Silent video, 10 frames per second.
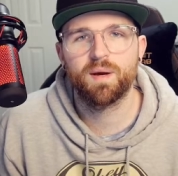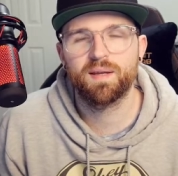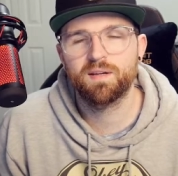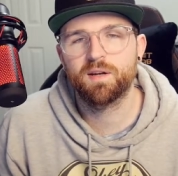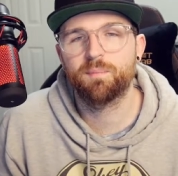I
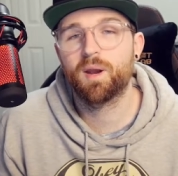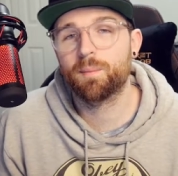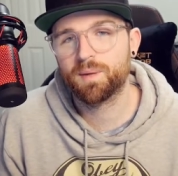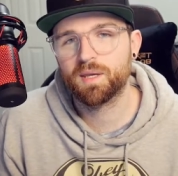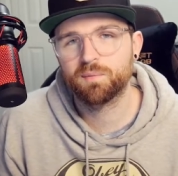ended up not
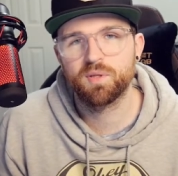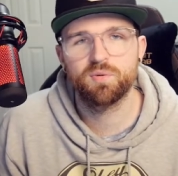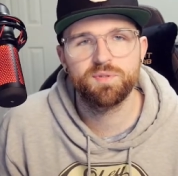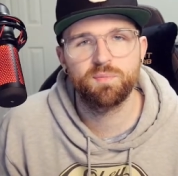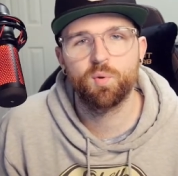being able to
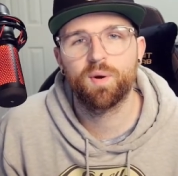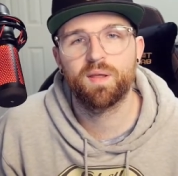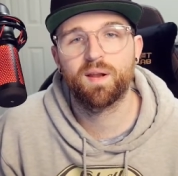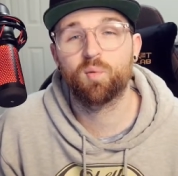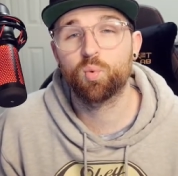use them the way
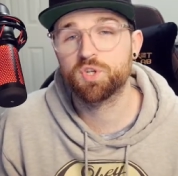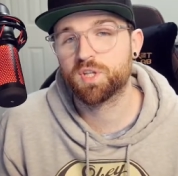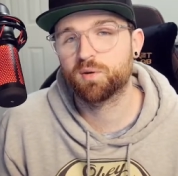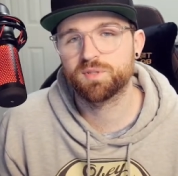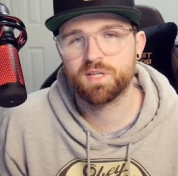that I wish that
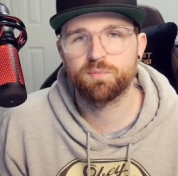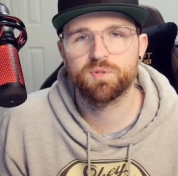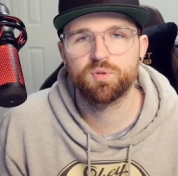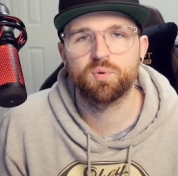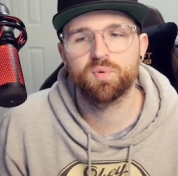I was
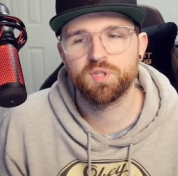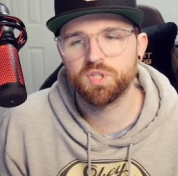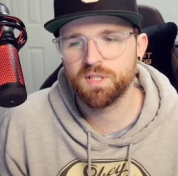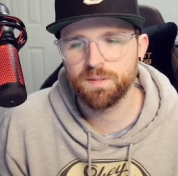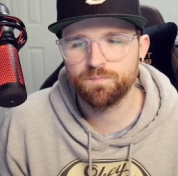able to
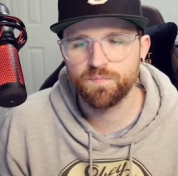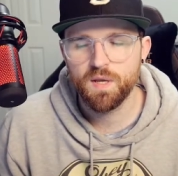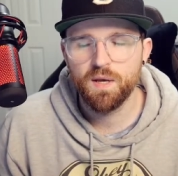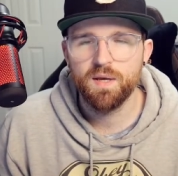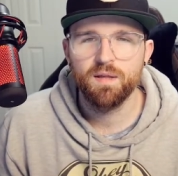originally.
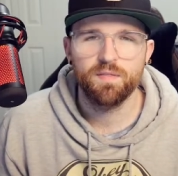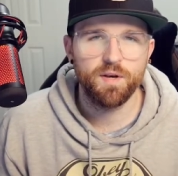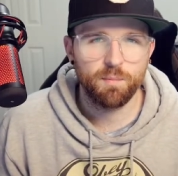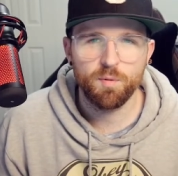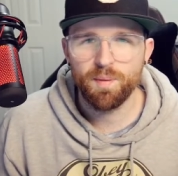
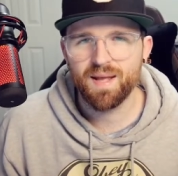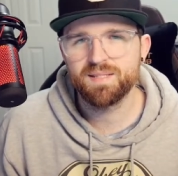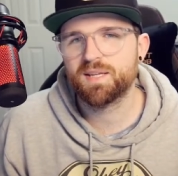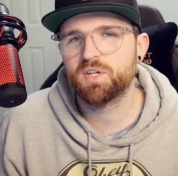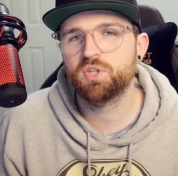Number pad
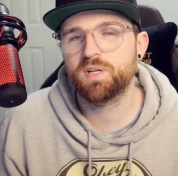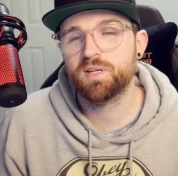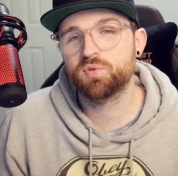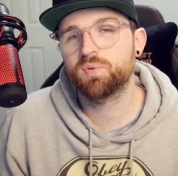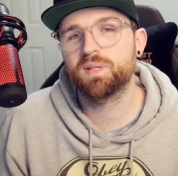section
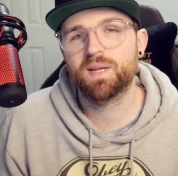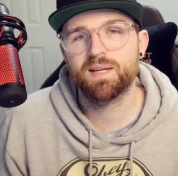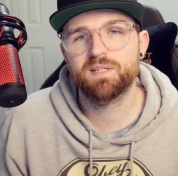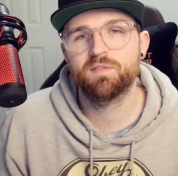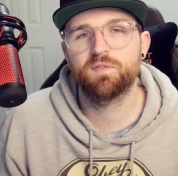is really
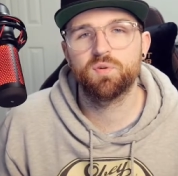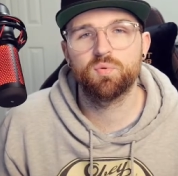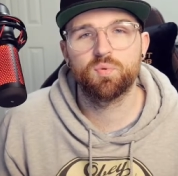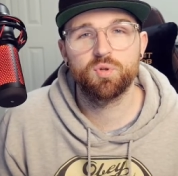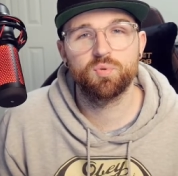nice if
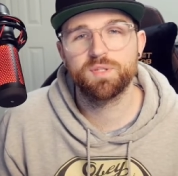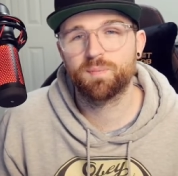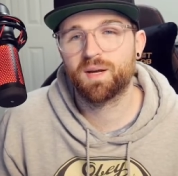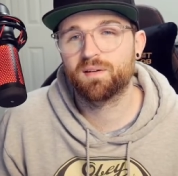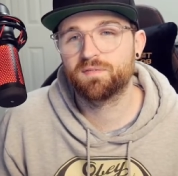you do some
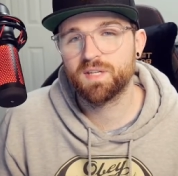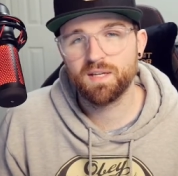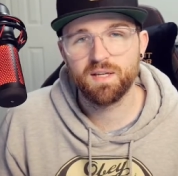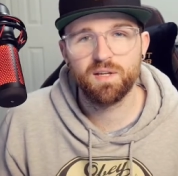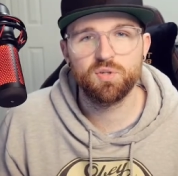kind of
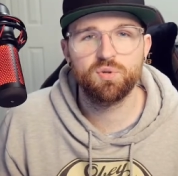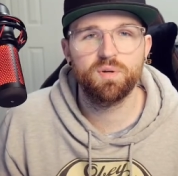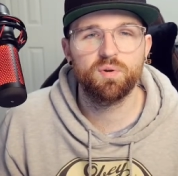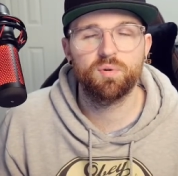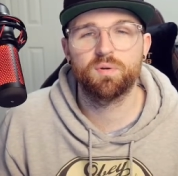data entry
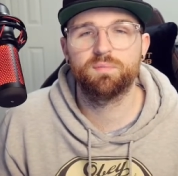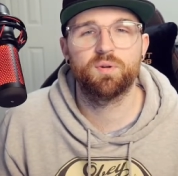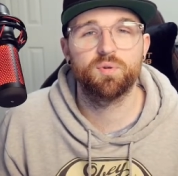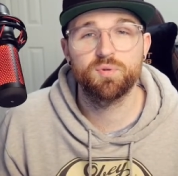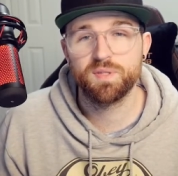or
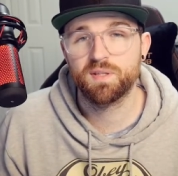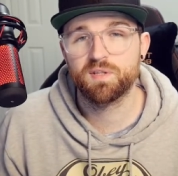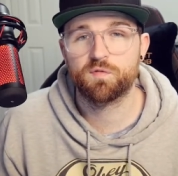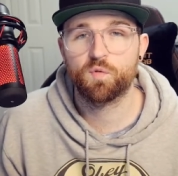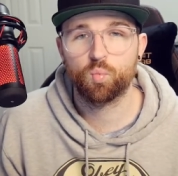you're using this
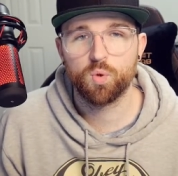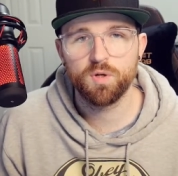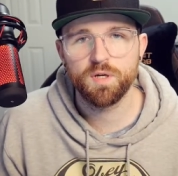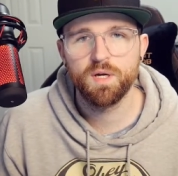for work.